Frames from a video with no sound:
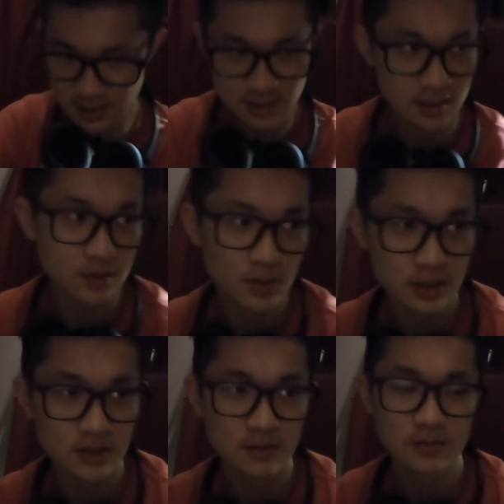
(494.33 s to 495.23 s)
than you would in
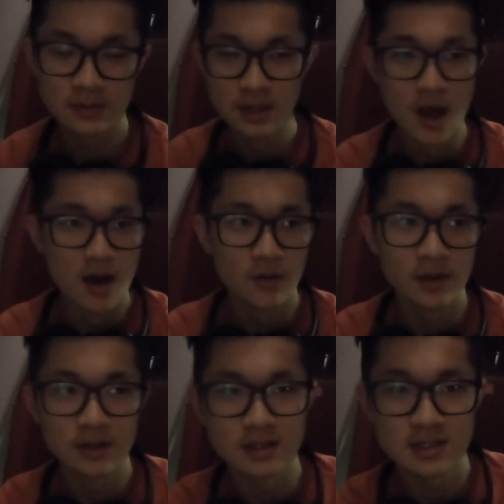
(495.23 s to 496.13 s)
one of
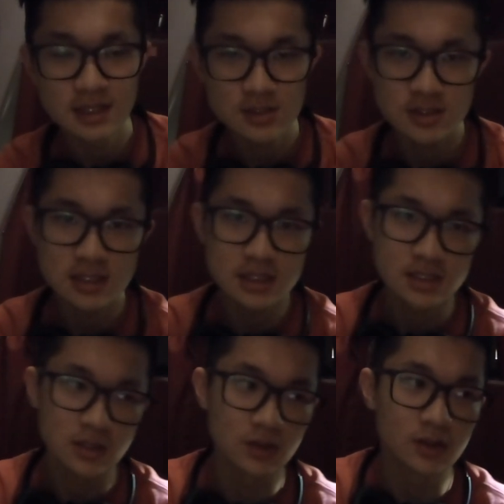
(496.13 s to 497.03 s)
the center seats
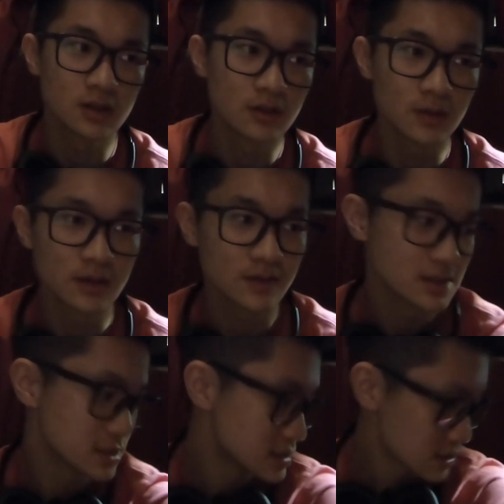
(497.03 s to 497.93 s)
or one of the
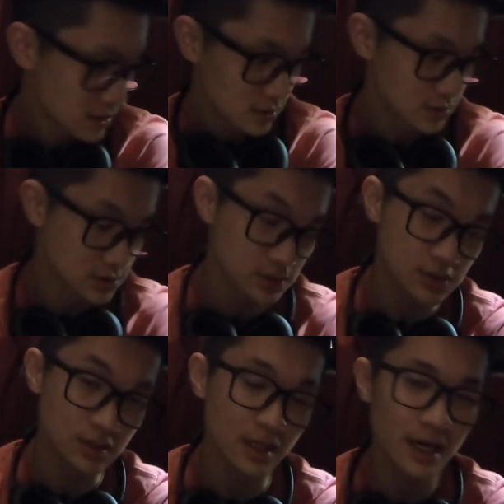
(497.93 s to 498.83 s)
seats that are closer to
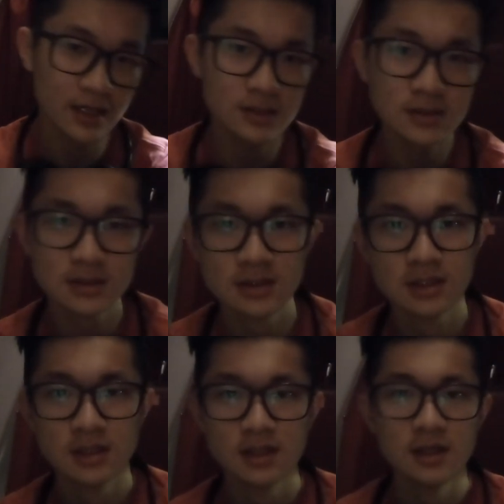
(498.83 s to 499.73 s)
the aisle.
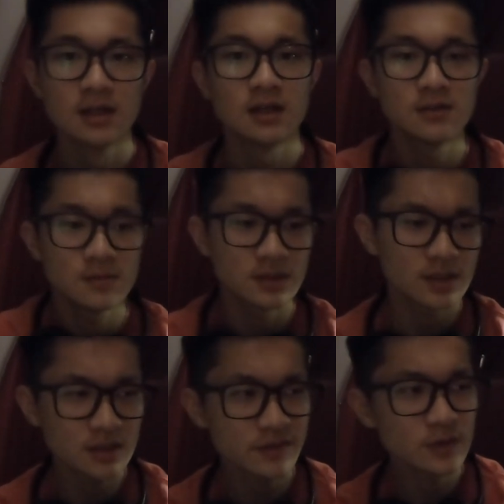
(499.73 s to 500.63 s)
I thought the
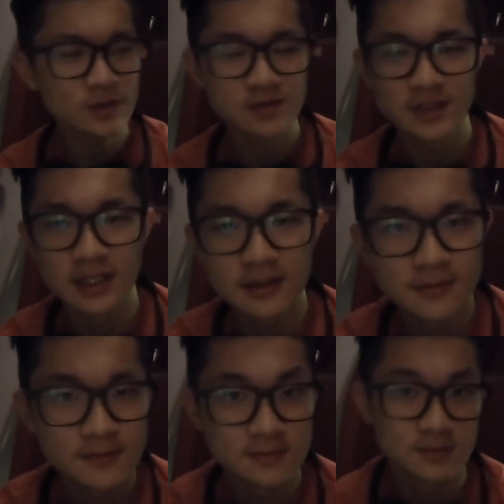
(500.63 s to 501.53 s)
food was fine.
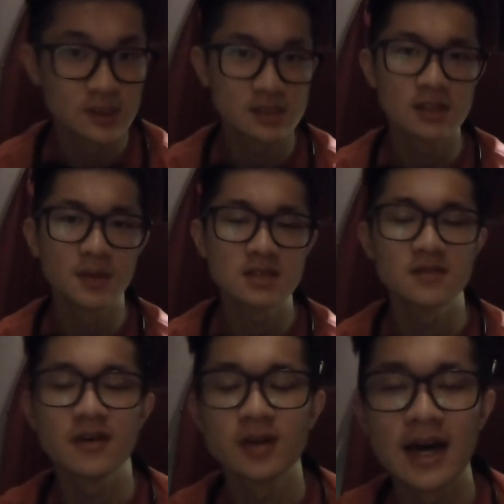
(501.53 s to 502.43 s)
It wasn't the best I've
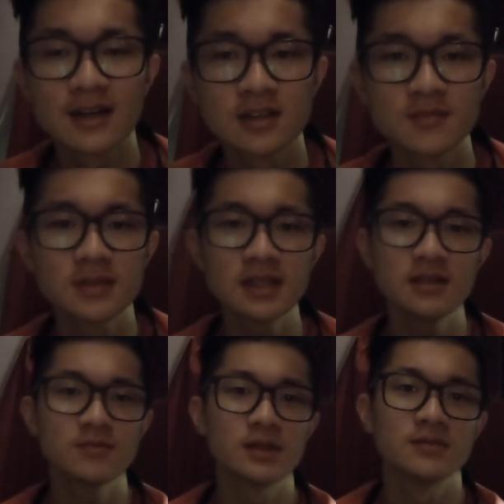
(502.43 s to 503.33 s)
ever had on a plane,
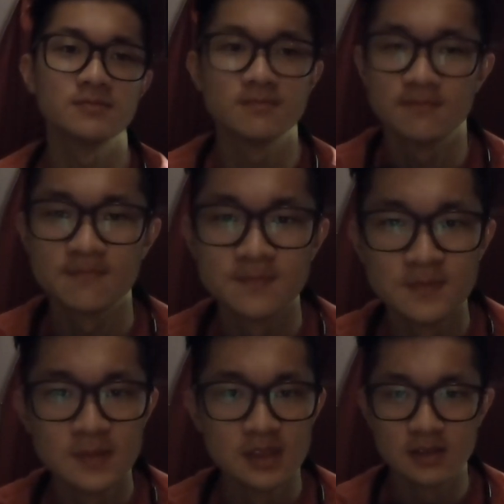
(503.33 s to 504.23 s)
but
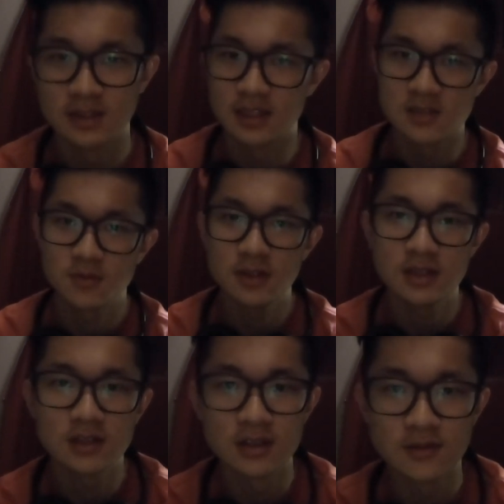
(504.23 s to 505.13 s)
it's pretty
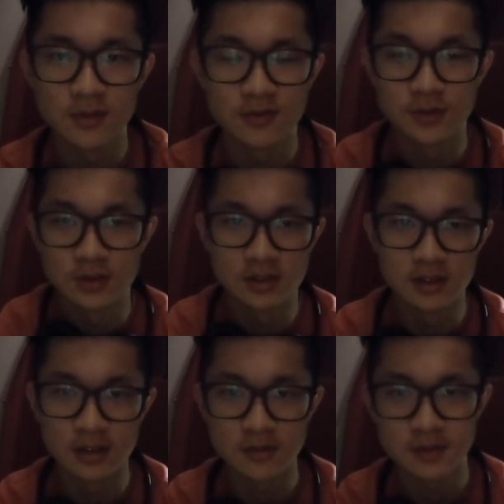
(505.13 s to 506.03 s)
good for food in an
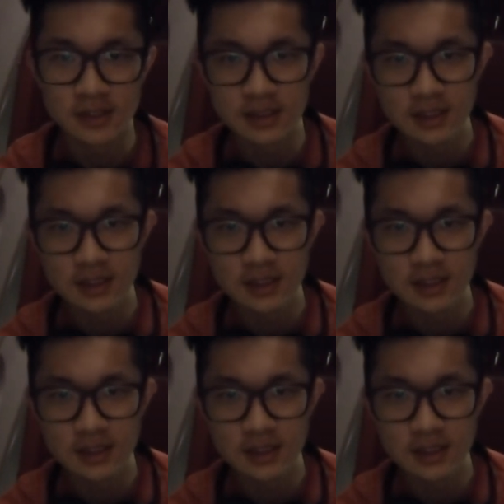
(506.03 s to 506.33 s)
airplane.